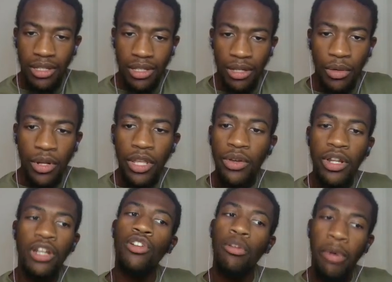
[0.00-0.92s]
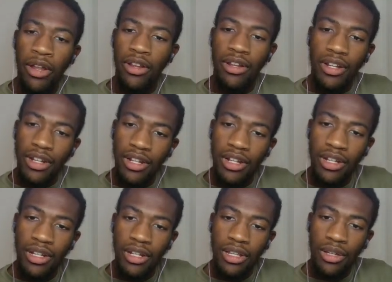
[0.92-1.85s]
What are you gonna do about
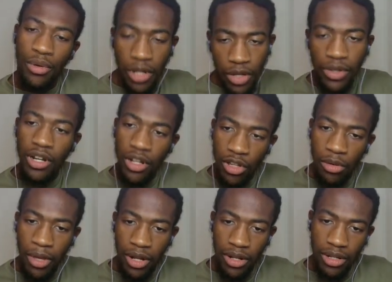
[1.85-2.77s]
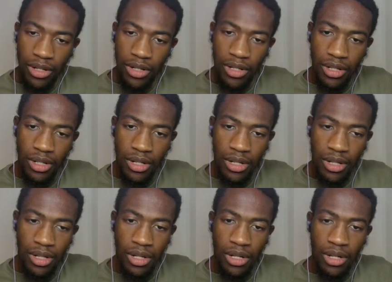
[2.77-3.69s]
it? What are you gonna do about
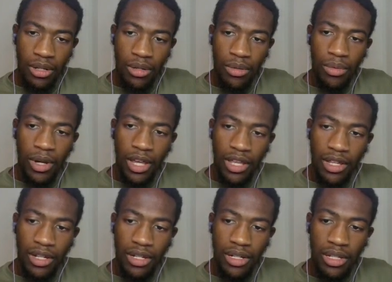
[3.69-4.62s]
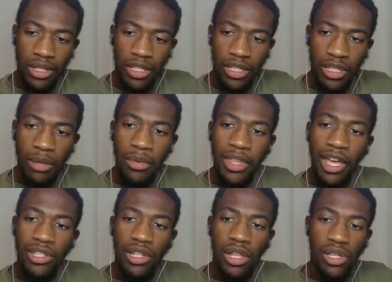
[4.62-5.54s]
it? Right. Give me
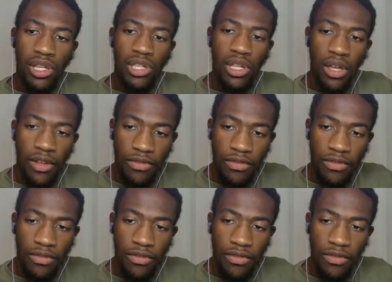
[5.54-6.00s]
that delicious stuff.